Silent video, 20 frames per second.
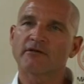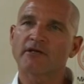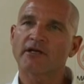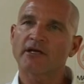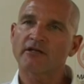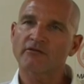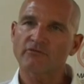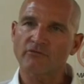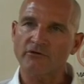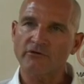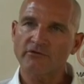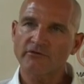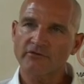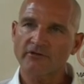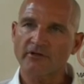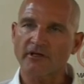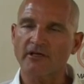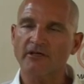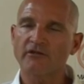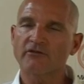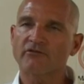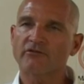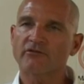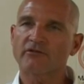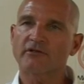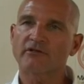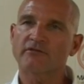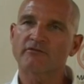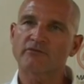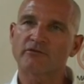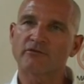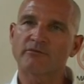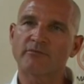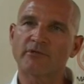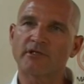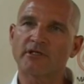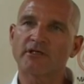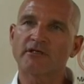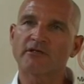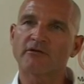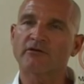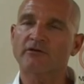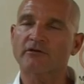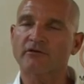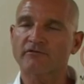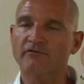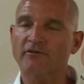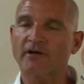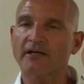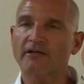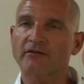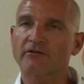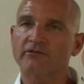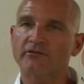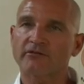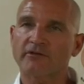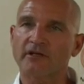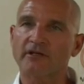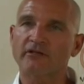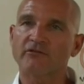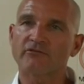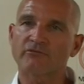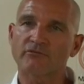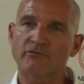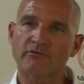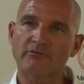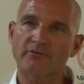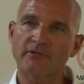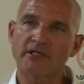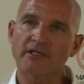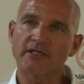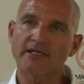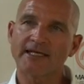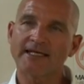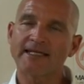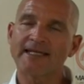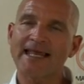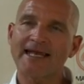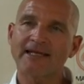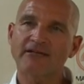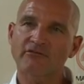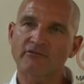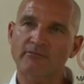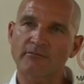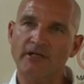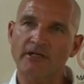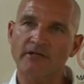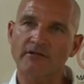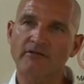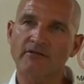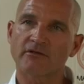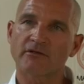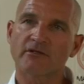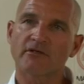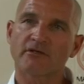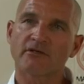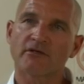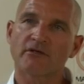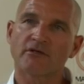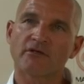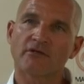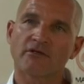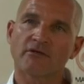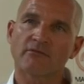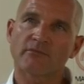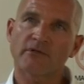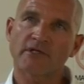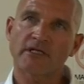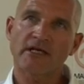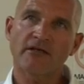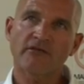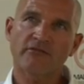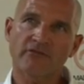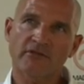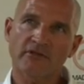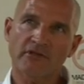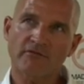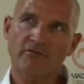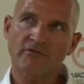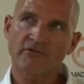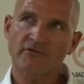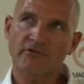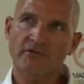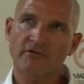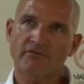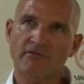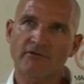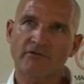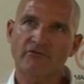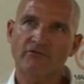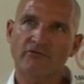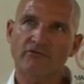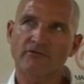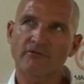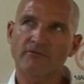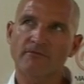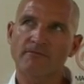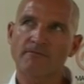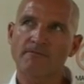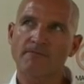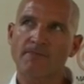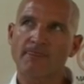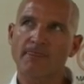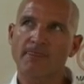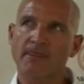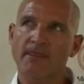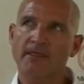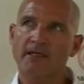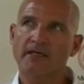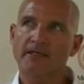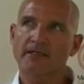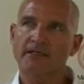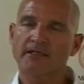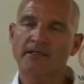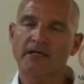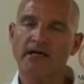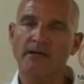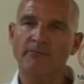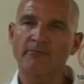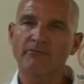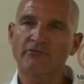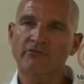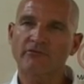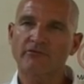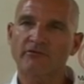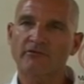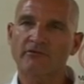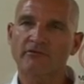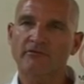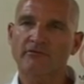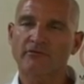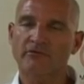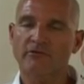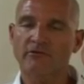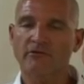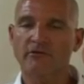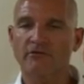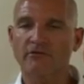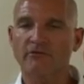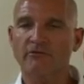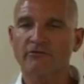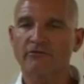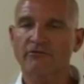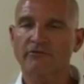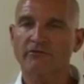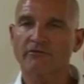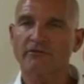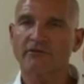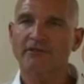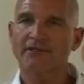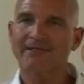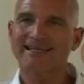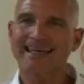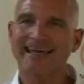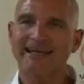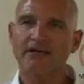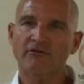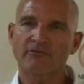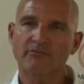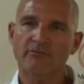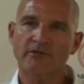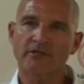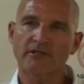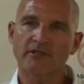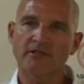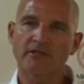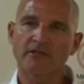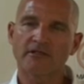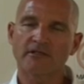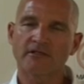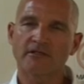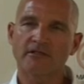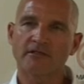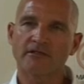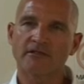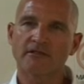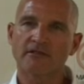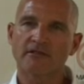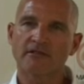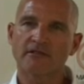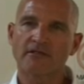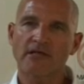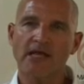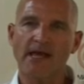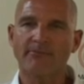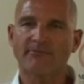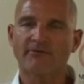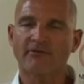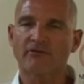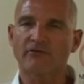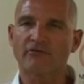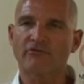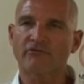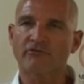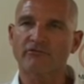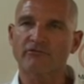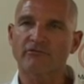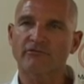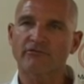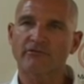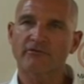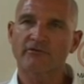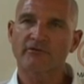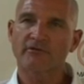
And one stage would be, or a final stage would be enlightenment. But I say everything which comes or goes cannot be absolute truth.